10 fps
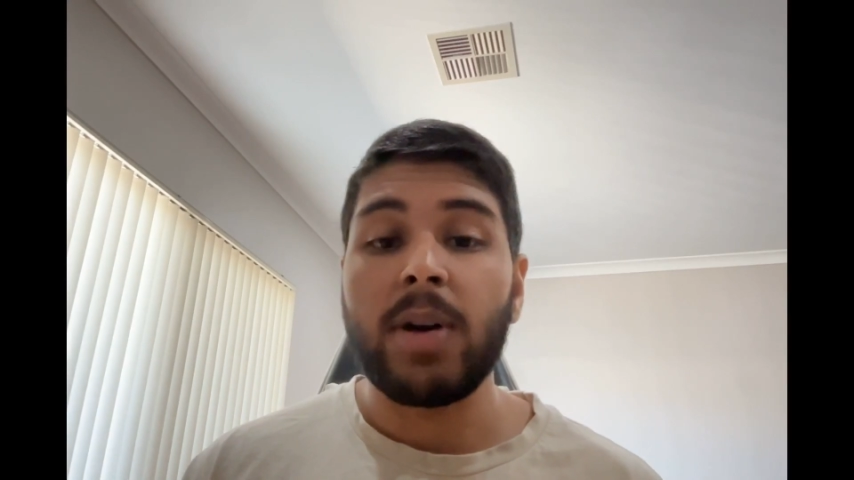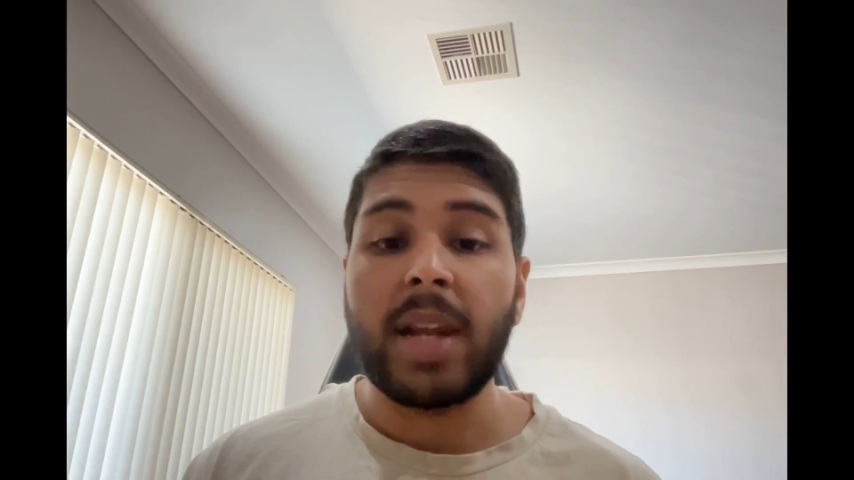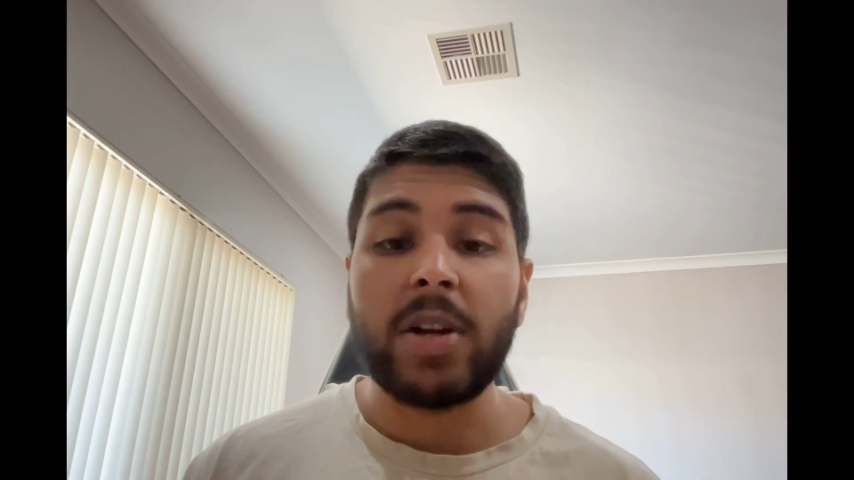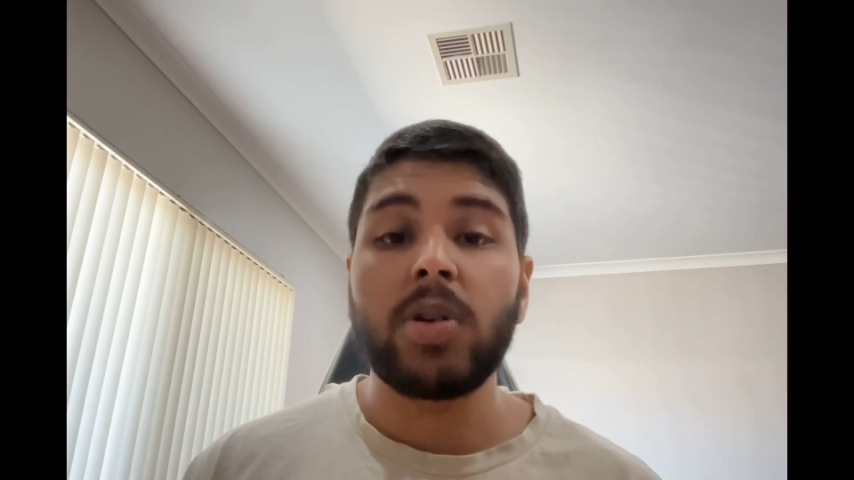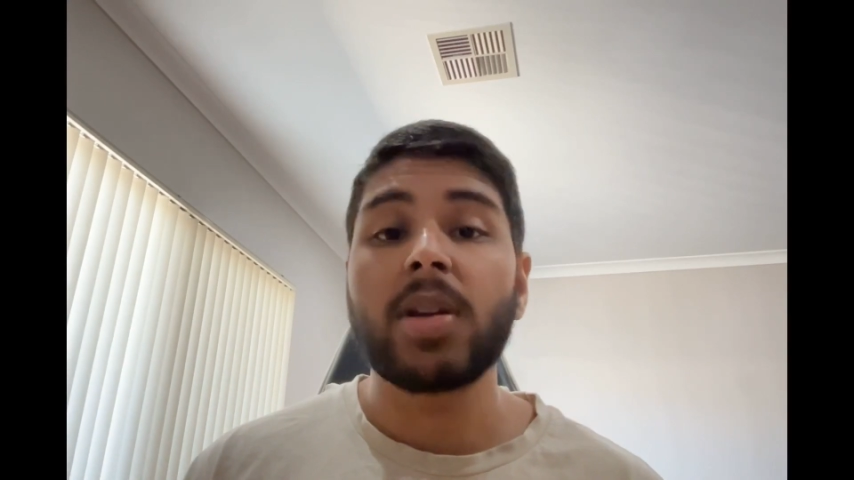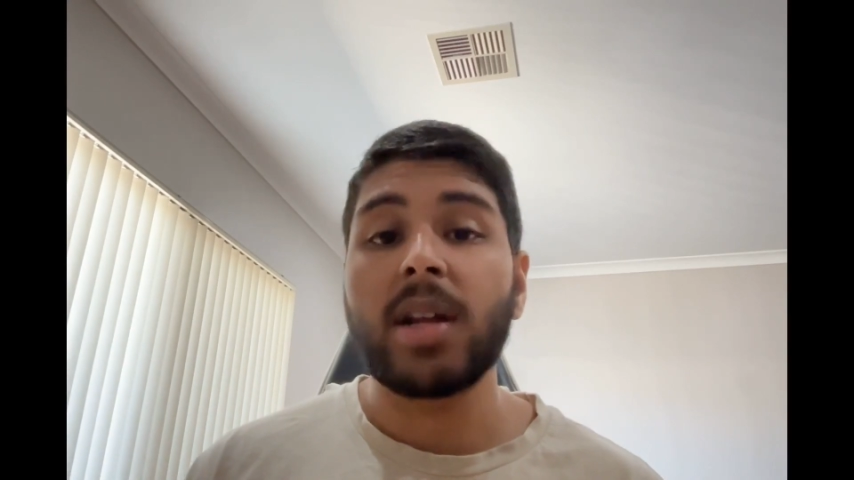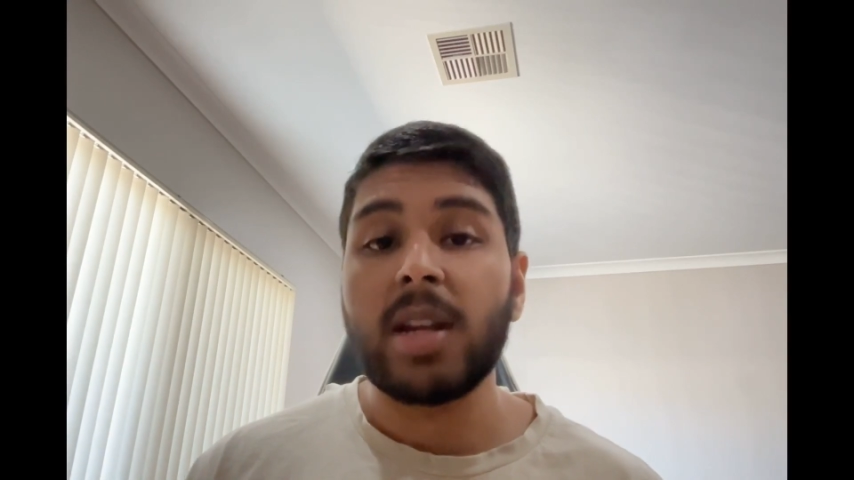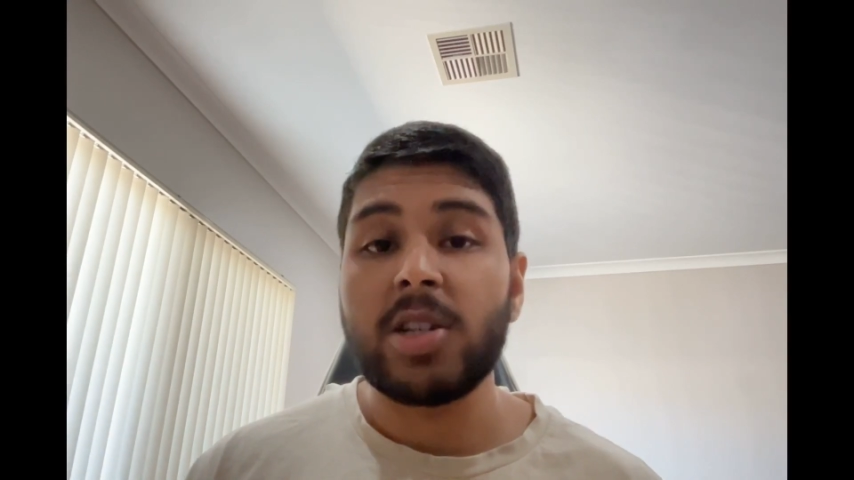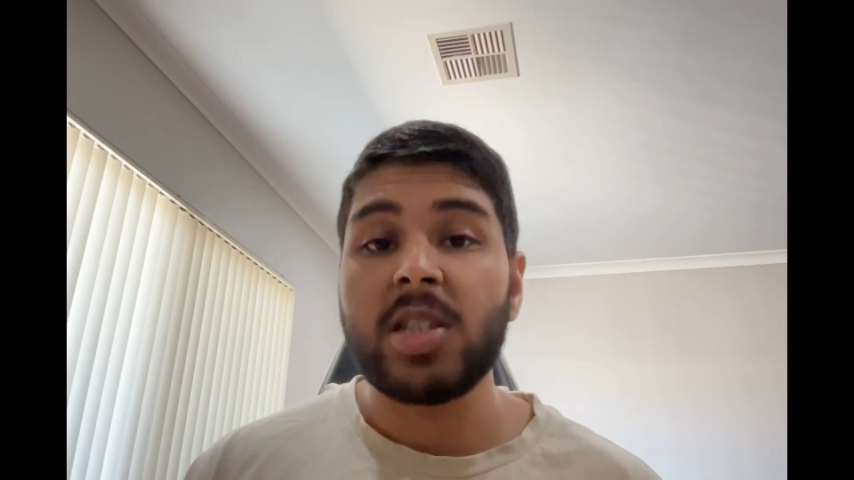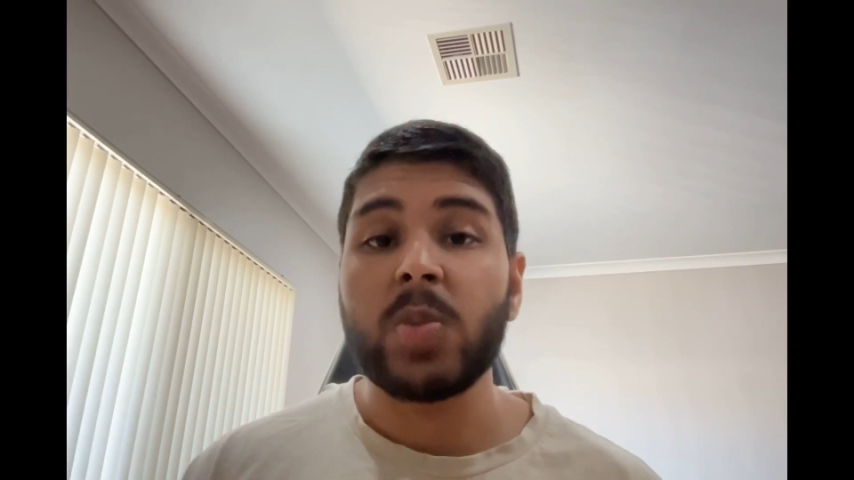electron
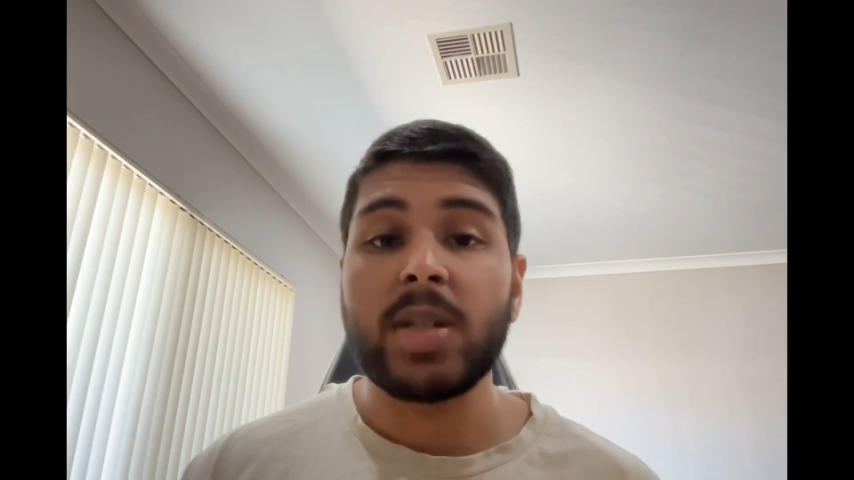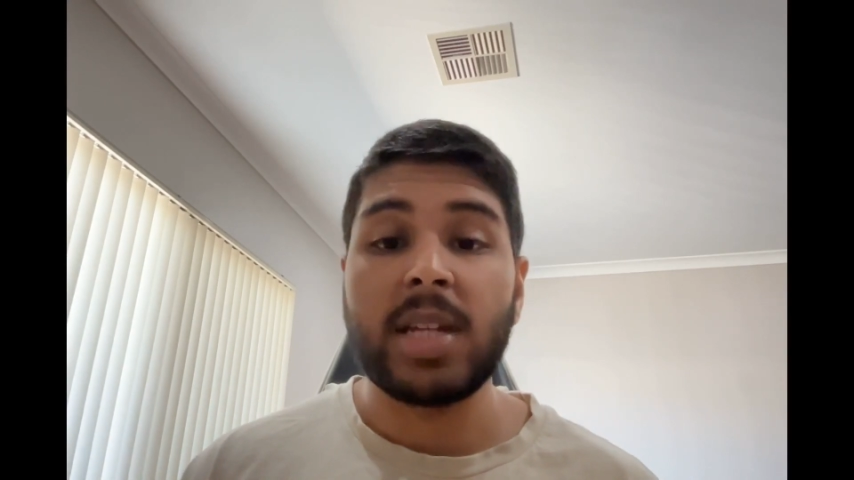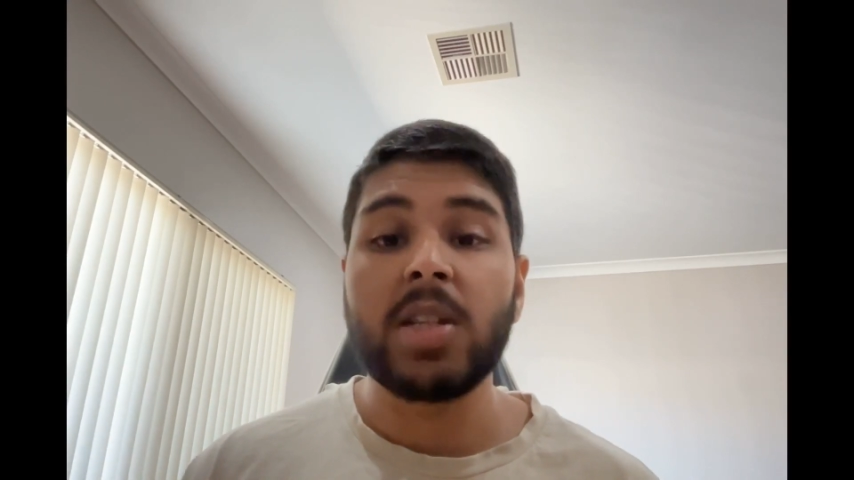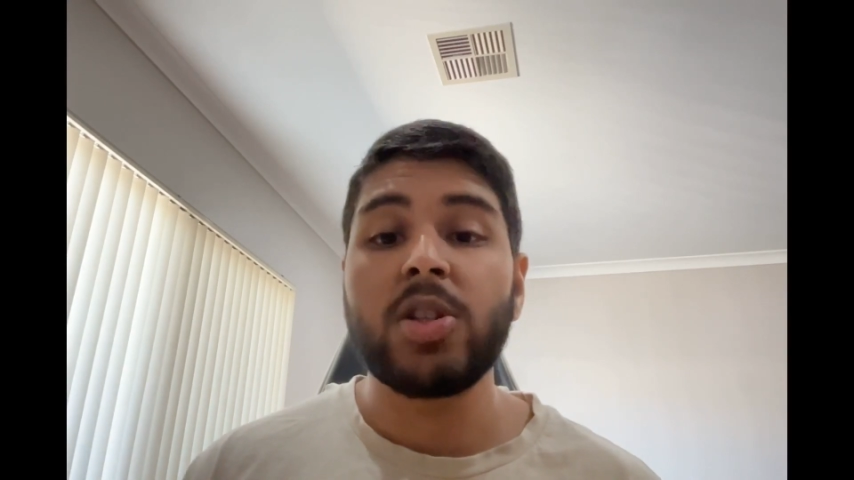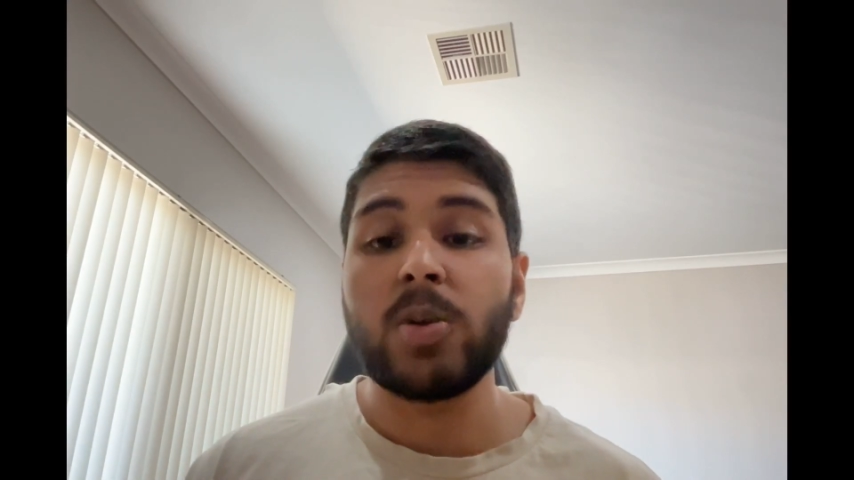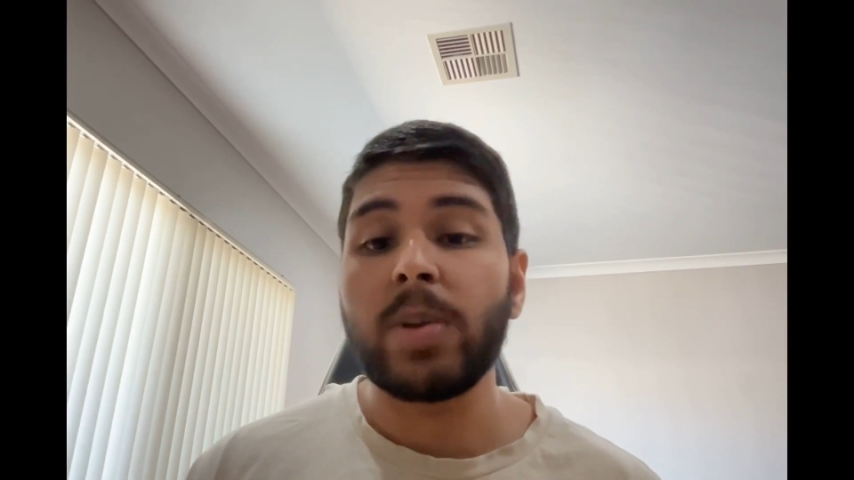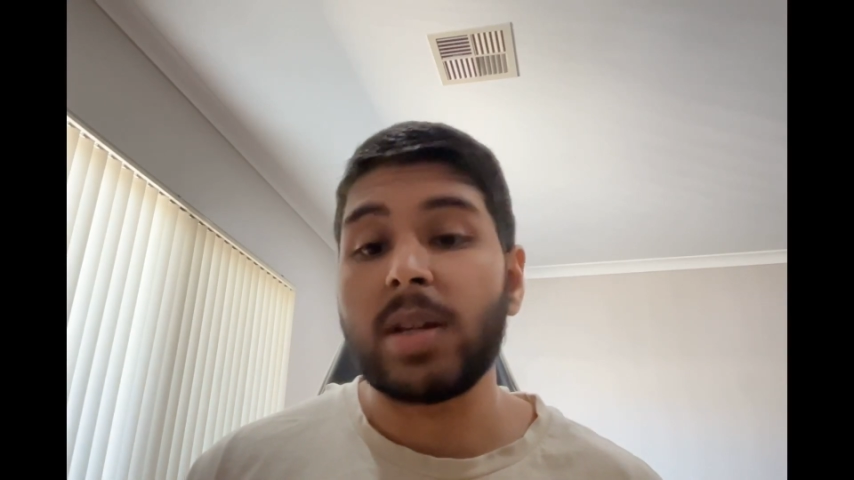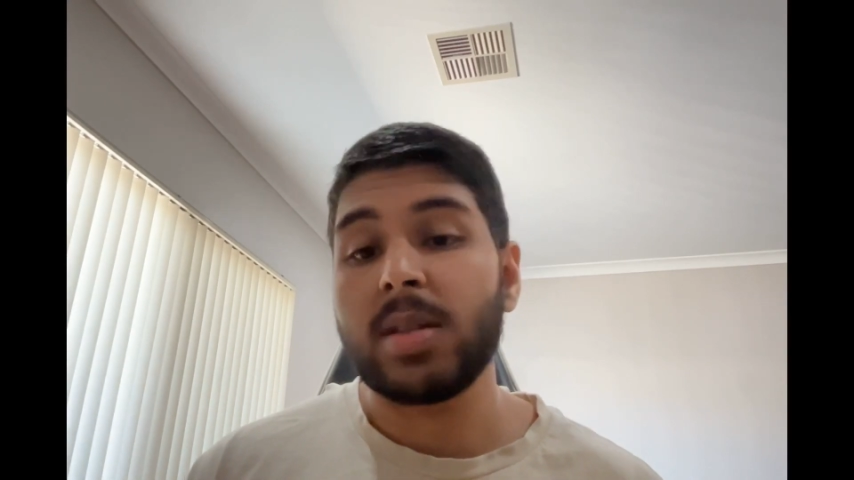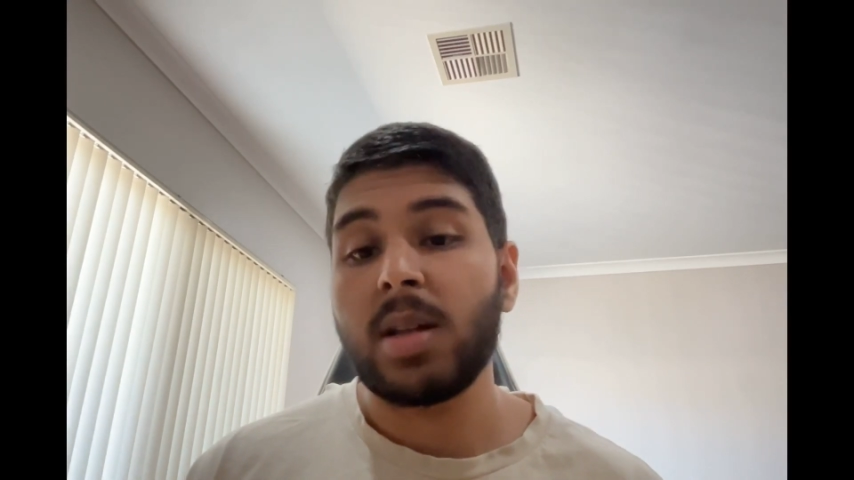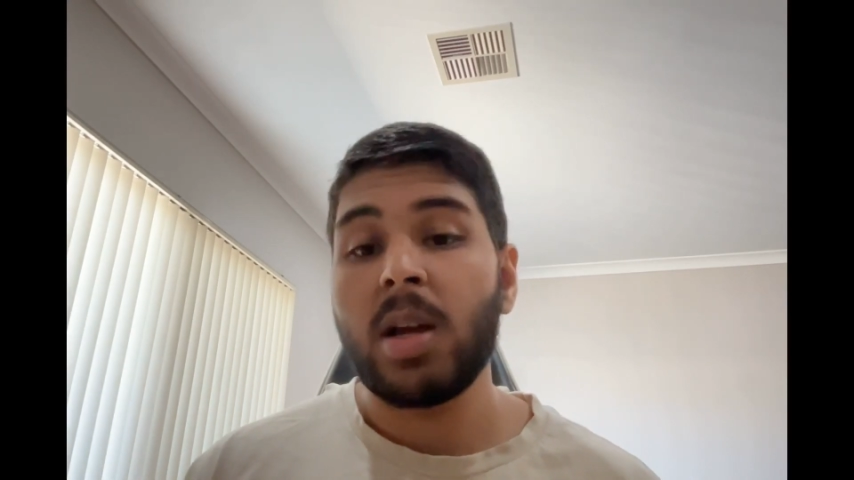collisions with tin
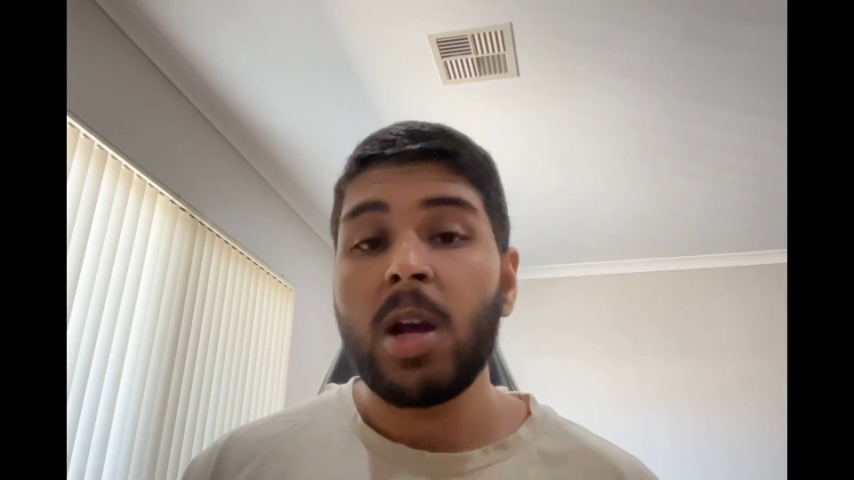2+.